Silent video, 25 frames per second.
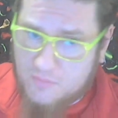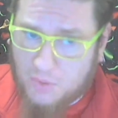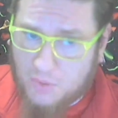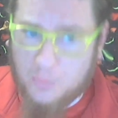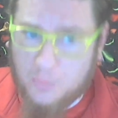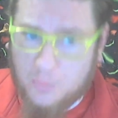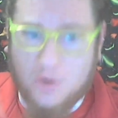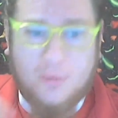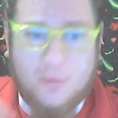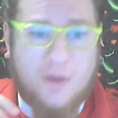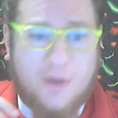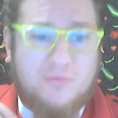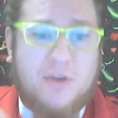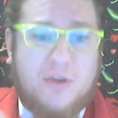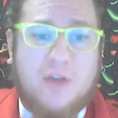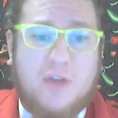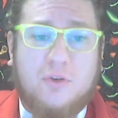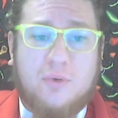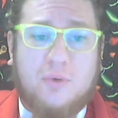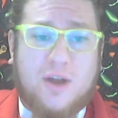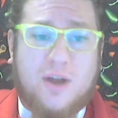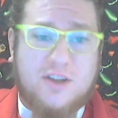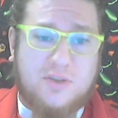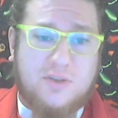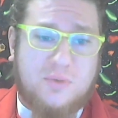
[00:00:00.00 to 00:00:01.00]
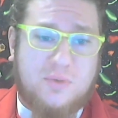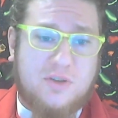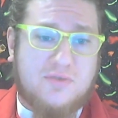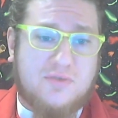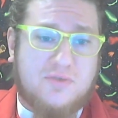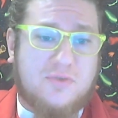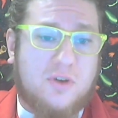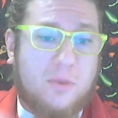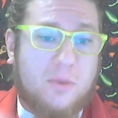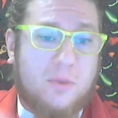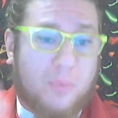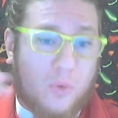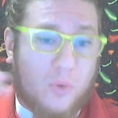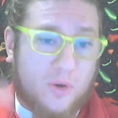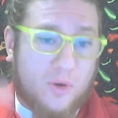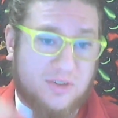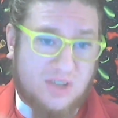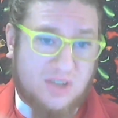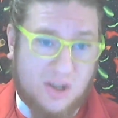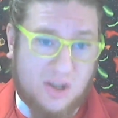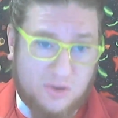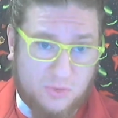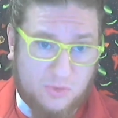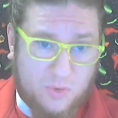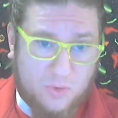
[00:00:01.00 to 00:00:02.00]
one of my favorite recipes for a pork
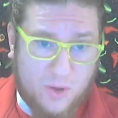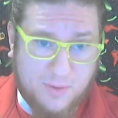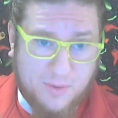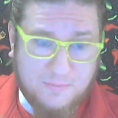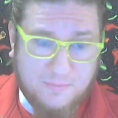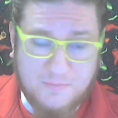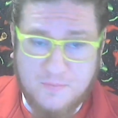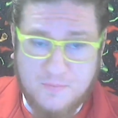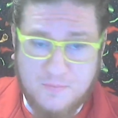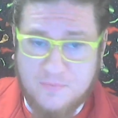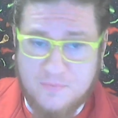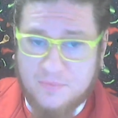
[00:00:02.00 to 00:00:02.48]
tenderloin.